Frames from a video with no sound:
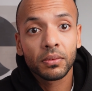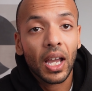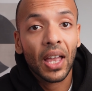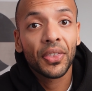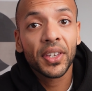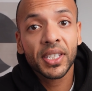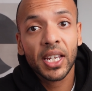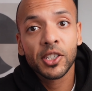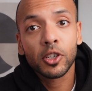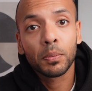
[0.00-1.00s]
And this is how you
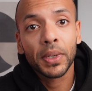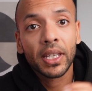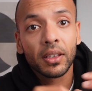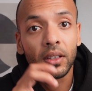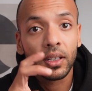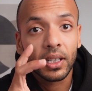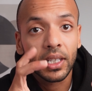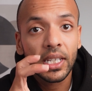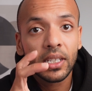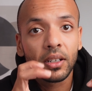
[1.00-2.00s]
stop being the
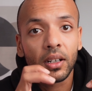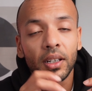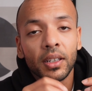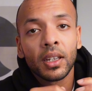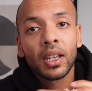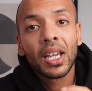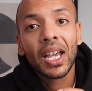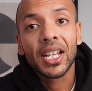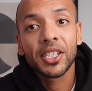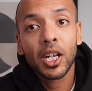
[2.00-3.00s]
lead guy
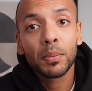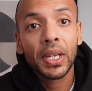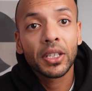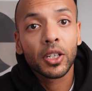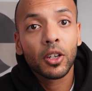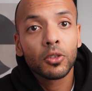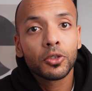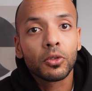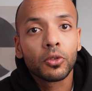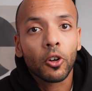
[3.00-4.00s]
and start being the
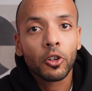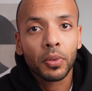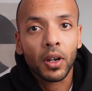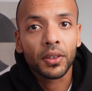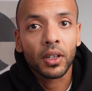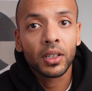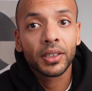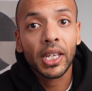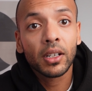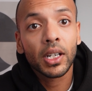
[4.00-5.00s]
go-to growth partner
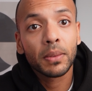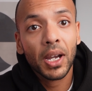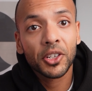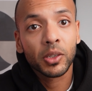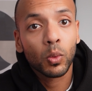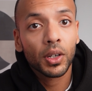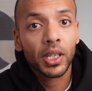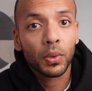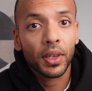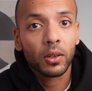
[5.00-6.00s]
they can't imagine working
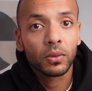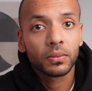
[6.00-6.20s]
without.